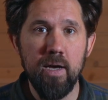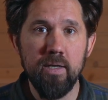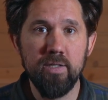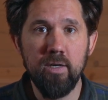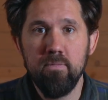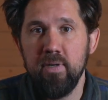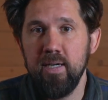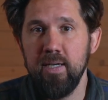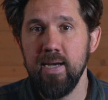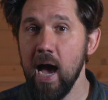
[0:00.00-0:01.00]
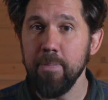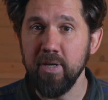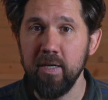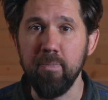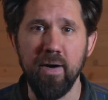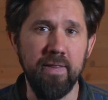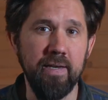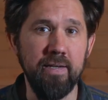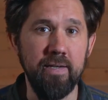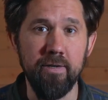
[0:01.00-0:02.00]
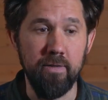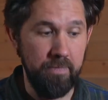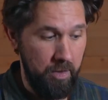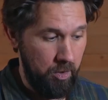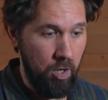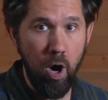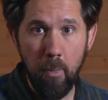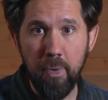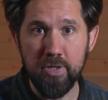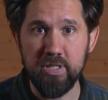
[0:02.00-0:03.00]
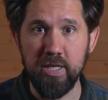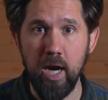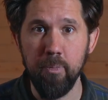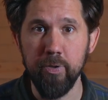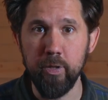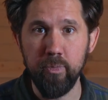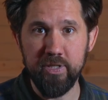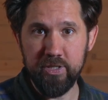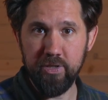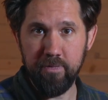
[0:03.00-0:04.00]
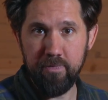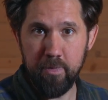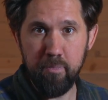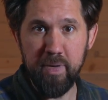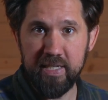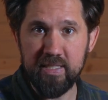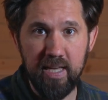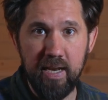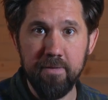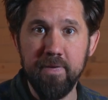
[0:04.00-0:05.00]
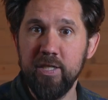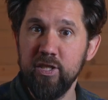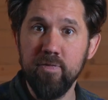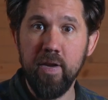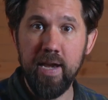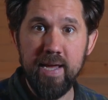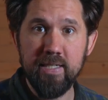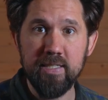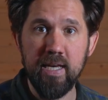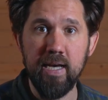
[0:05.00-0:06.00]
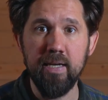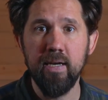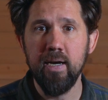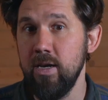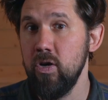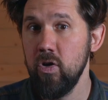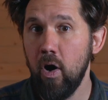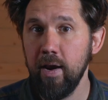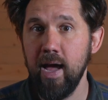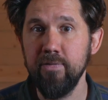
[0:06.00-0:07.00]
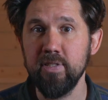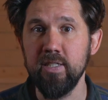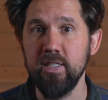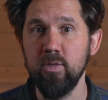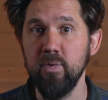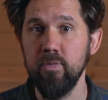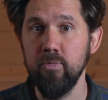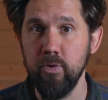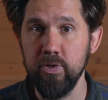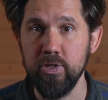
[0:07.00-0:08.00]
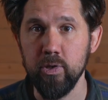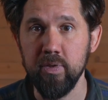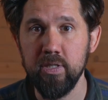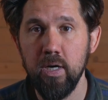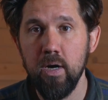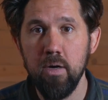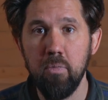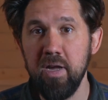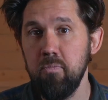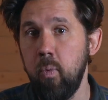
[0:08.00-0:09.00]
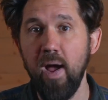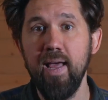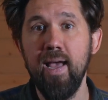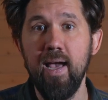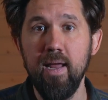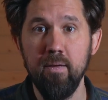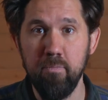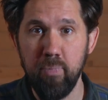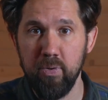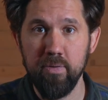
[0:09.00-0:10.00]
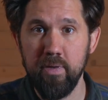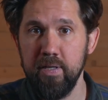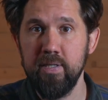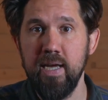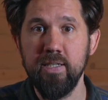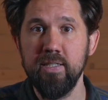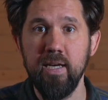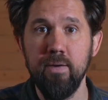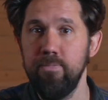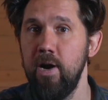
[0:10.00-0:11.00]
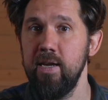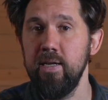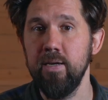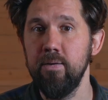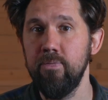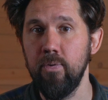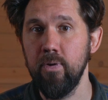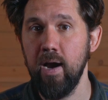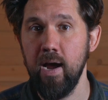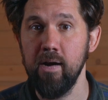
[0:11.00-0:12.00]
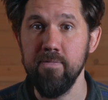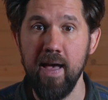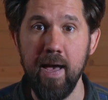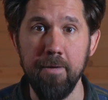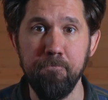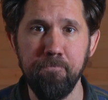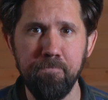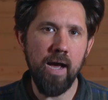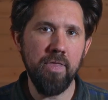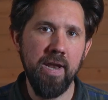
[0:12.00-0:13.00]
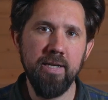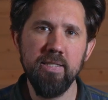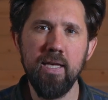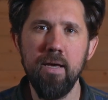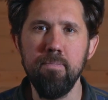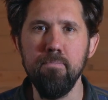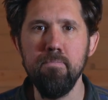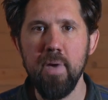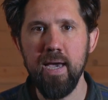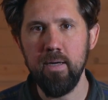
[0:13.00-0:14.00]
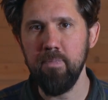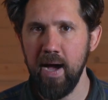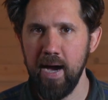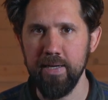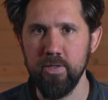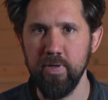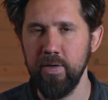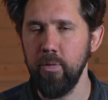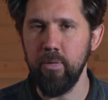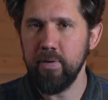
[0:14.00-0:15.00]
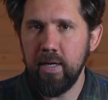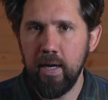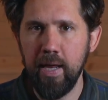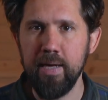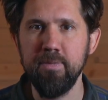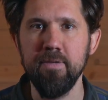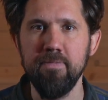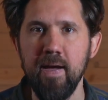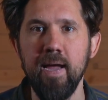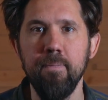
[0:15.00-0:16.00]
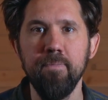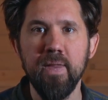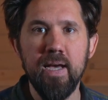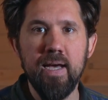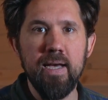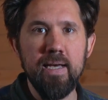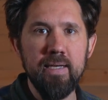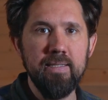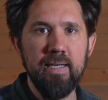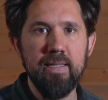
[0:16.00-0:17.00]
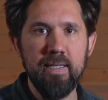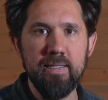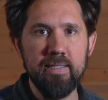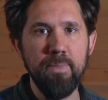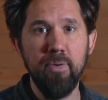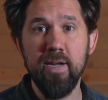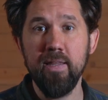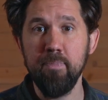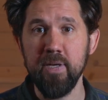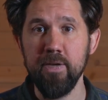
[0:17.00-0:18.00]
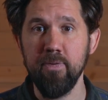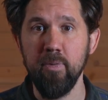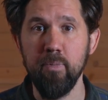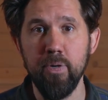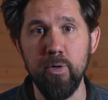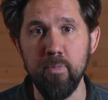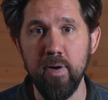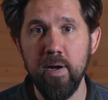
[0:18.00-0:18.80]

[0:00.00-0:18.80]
So, enamored by the idea of composting our poop, which is sort of the big selling feature of the Nature's Head, and not having to deal with raw sewage, we went ahead and bought this Nature's Head right here for our van. Now, the Nature's Head main party trick, or claim to fame, is that they separate the pee from the poop.